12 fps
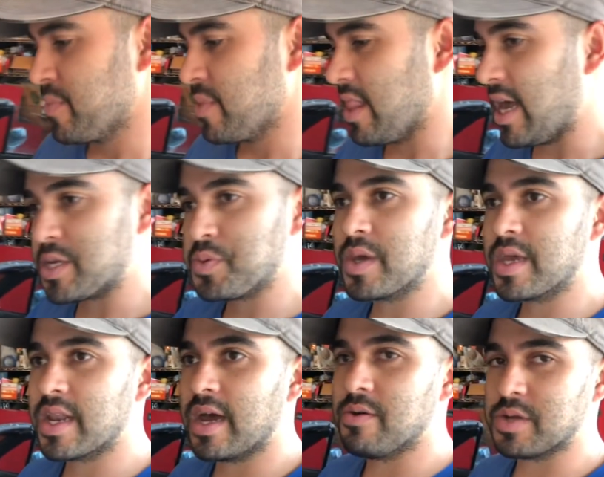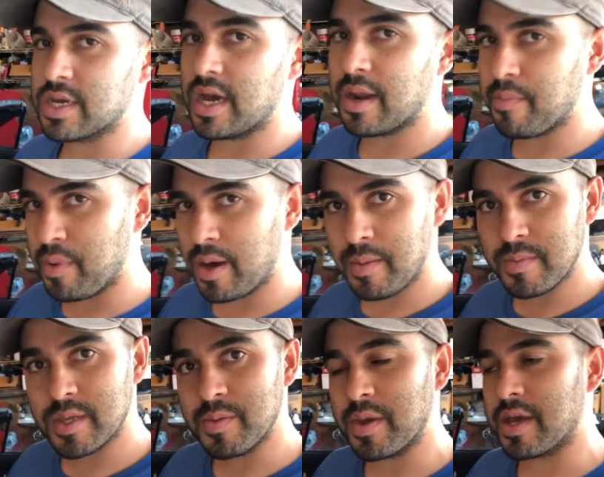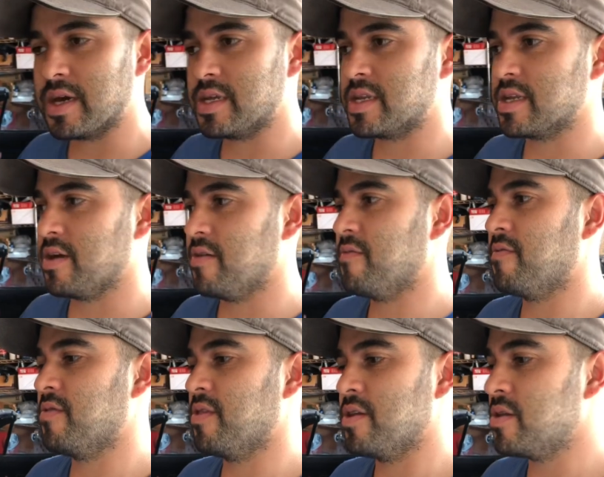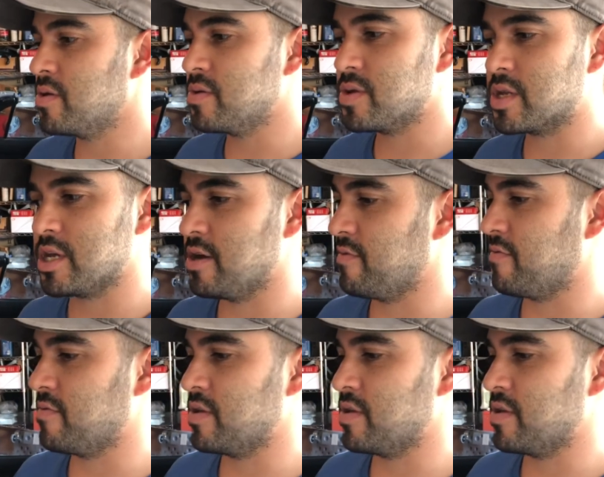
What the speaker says: Last weekend I was kind of bummed because of the news of,